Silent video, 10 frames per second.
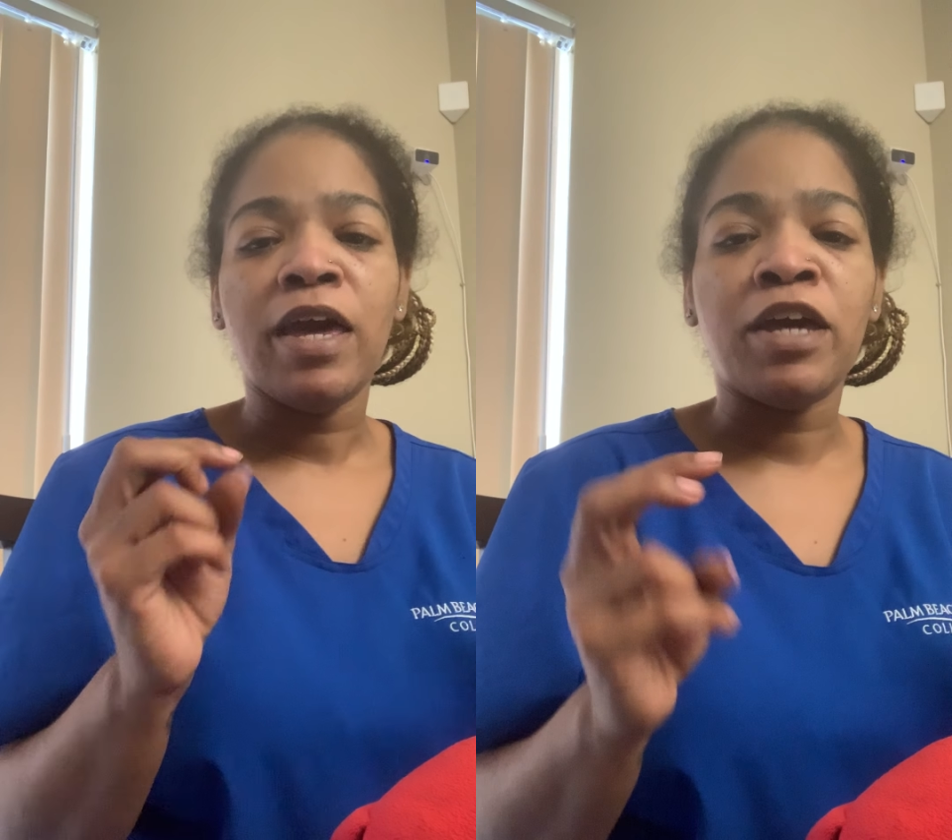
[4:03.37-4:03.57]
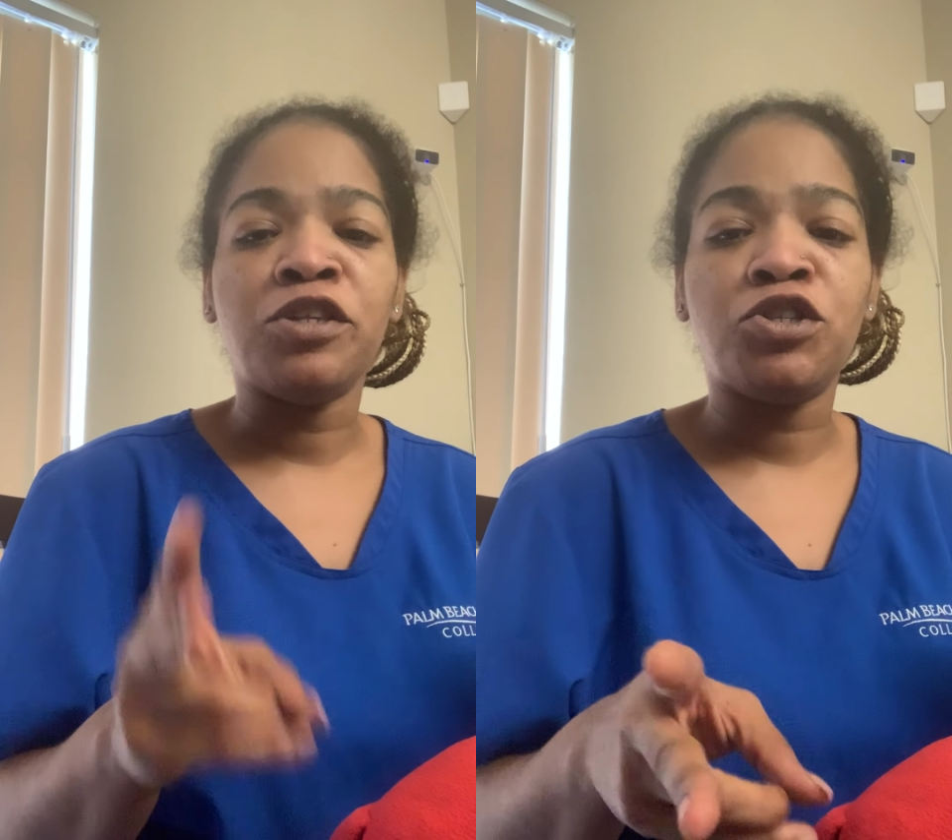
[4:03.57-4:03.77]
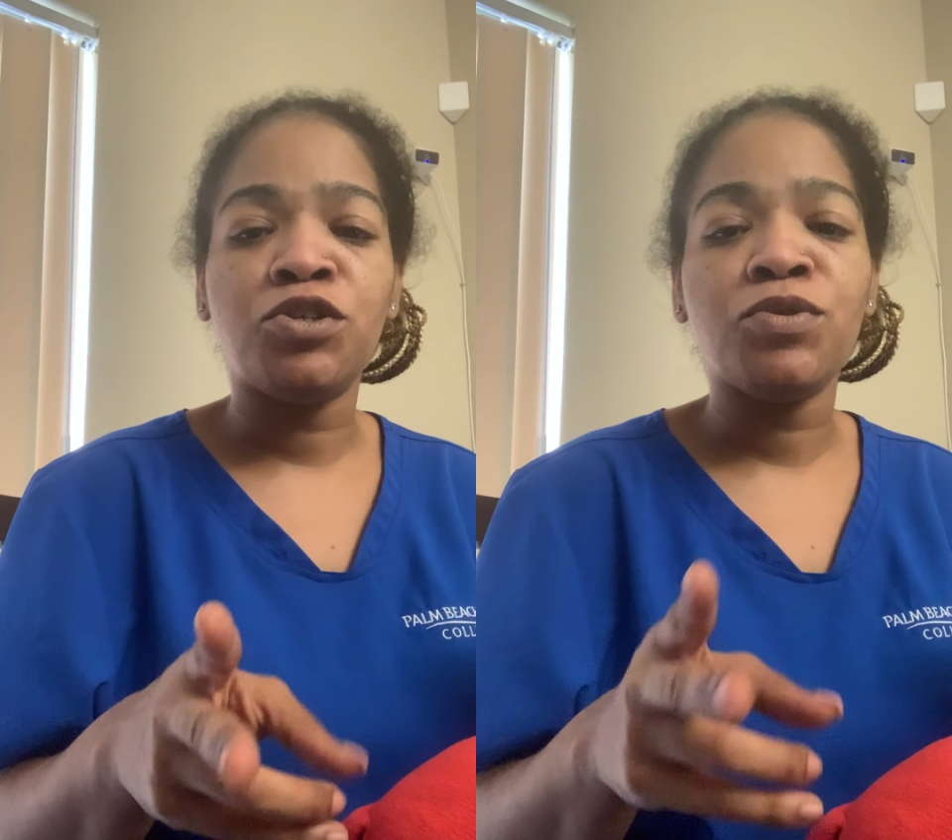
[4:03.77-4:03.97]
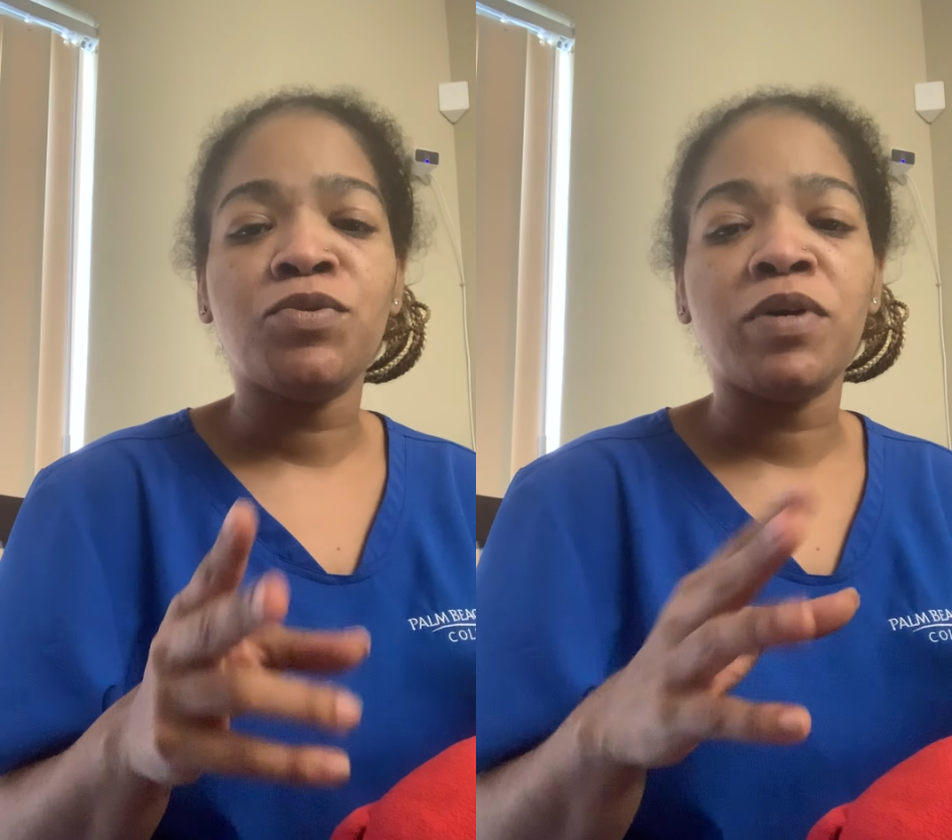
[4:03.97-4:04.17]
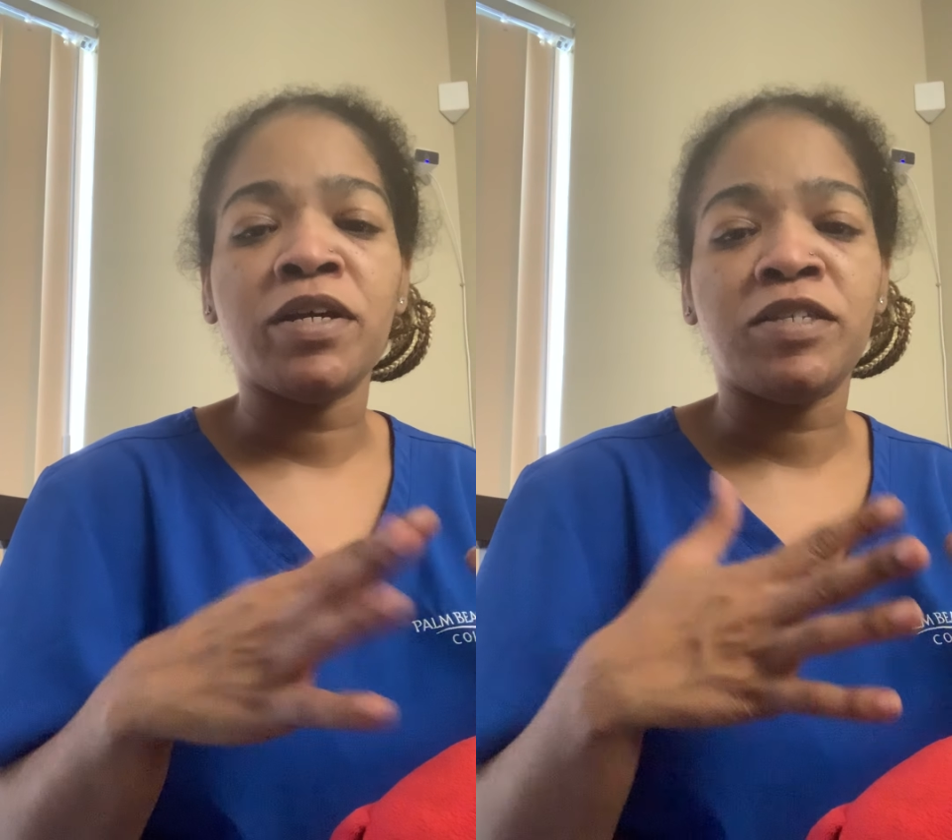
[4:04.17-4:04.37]
And
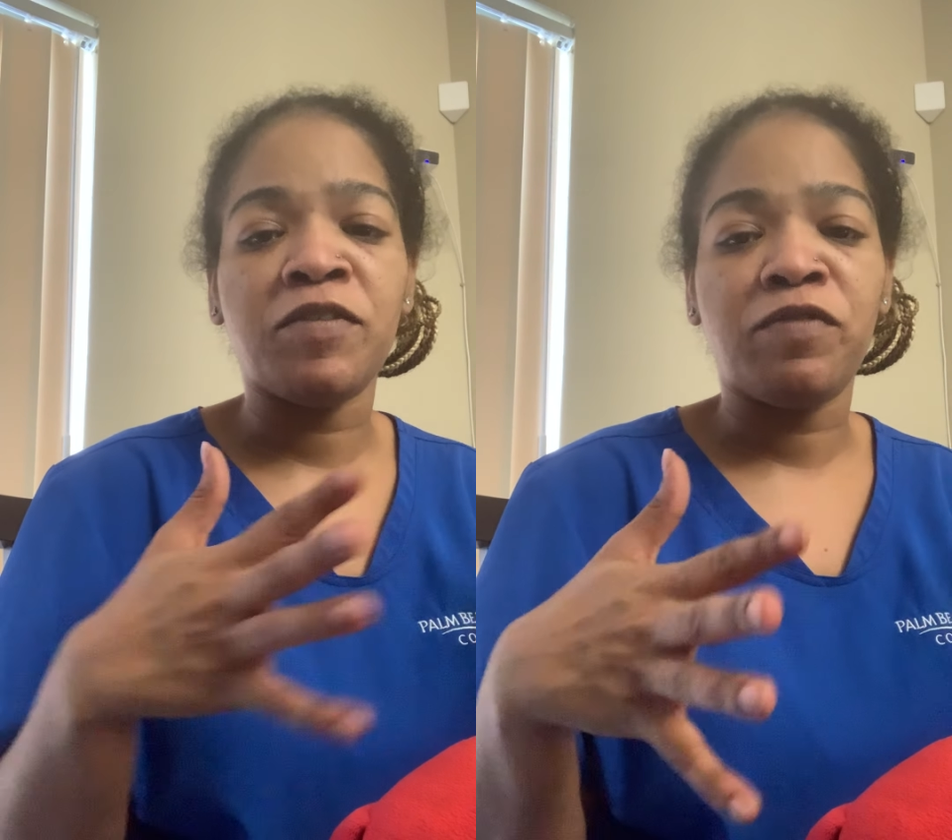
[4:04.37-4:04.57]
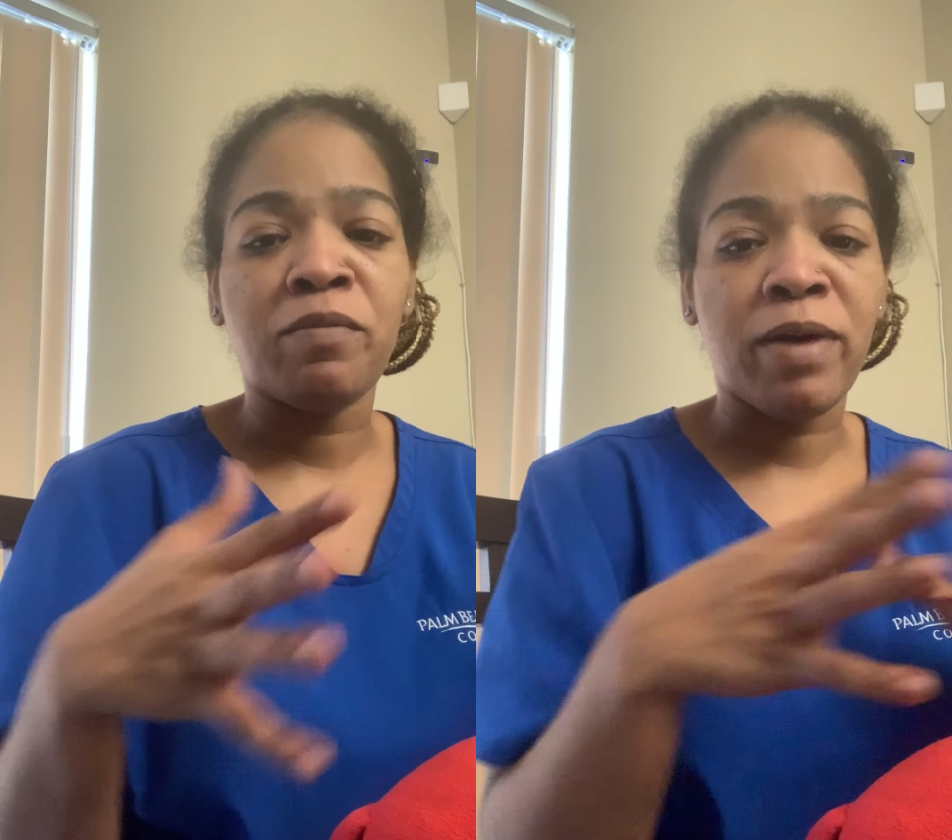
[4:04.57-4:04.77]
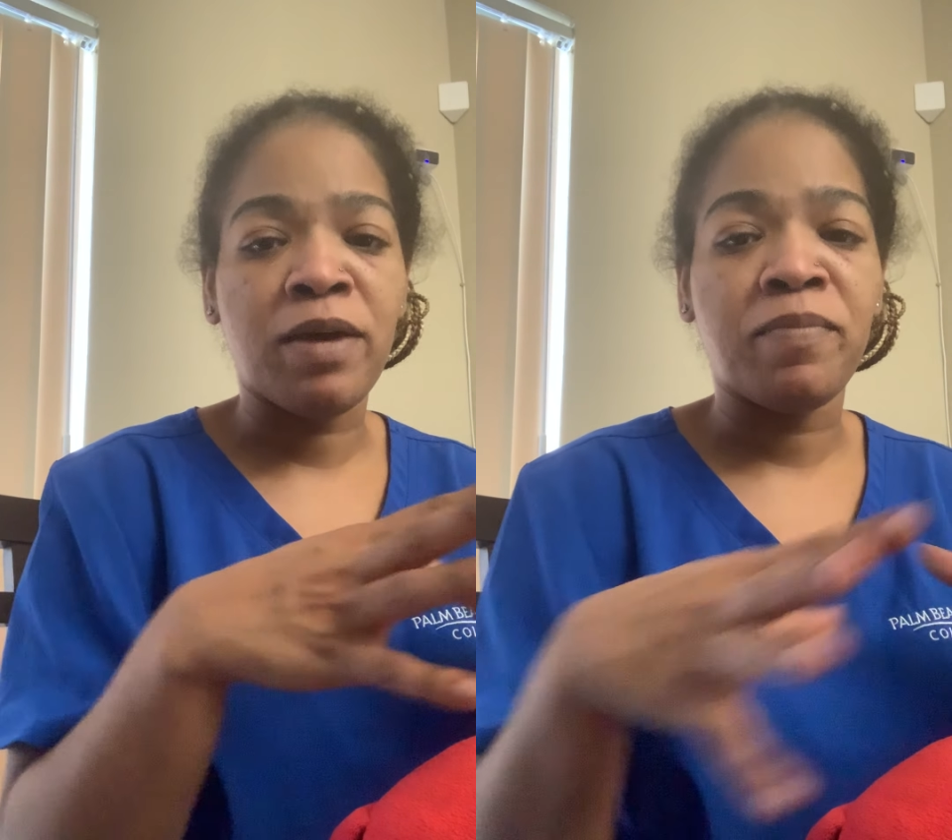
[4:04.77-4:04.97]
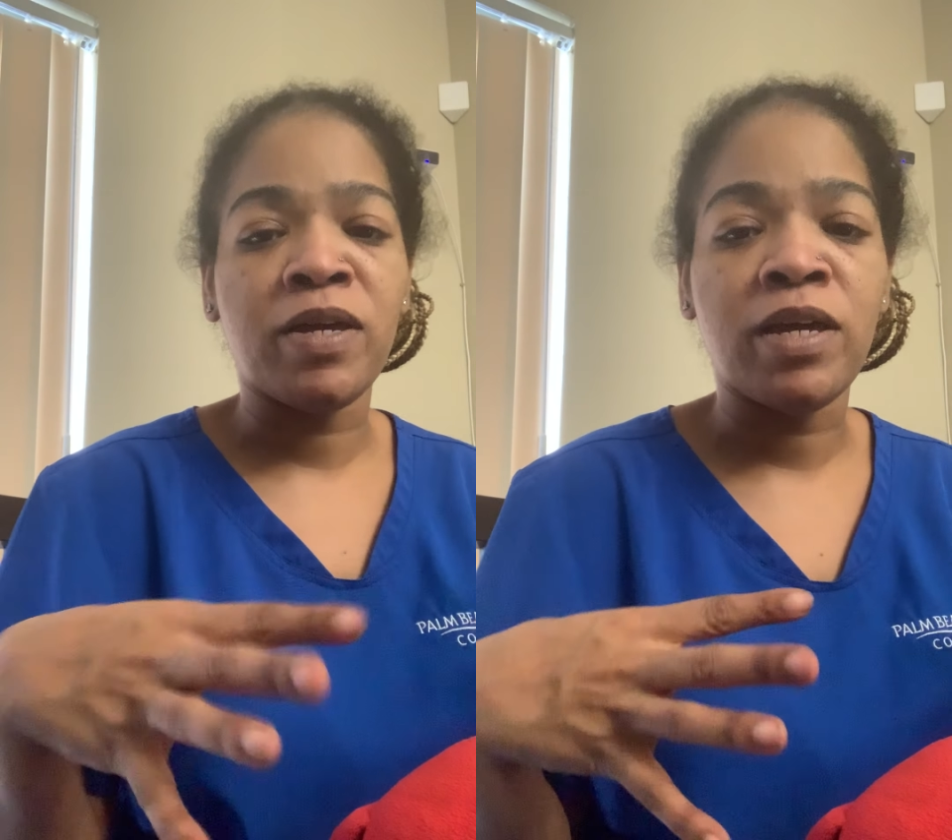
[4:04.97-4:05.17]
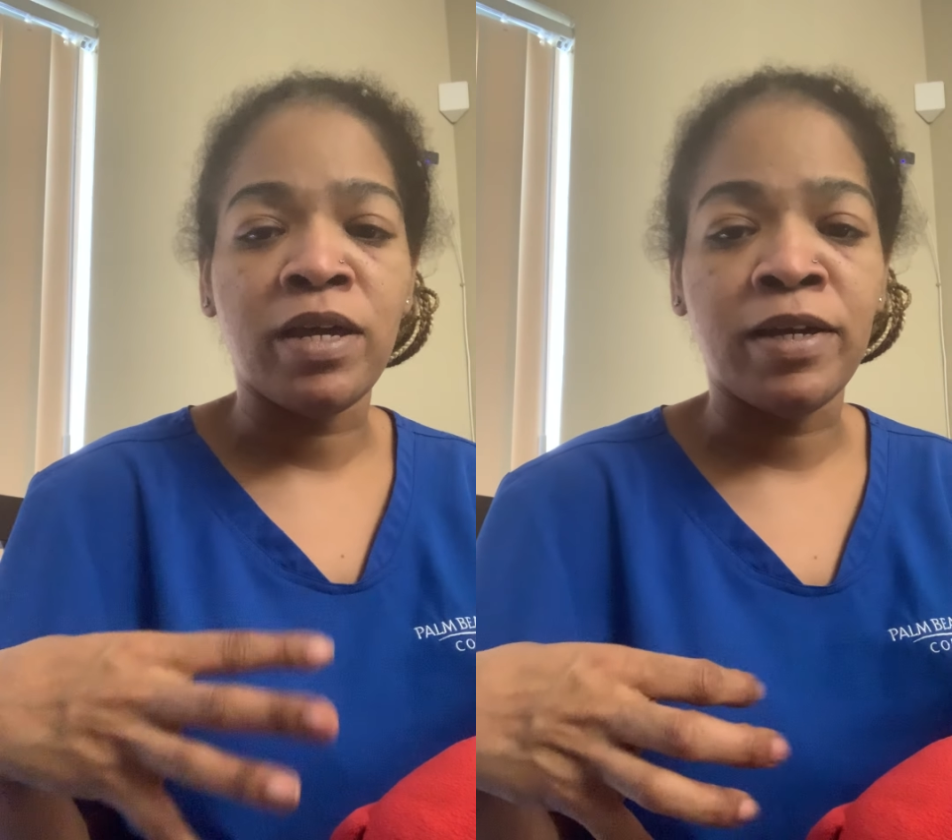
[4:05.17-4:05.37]
2 is if the baby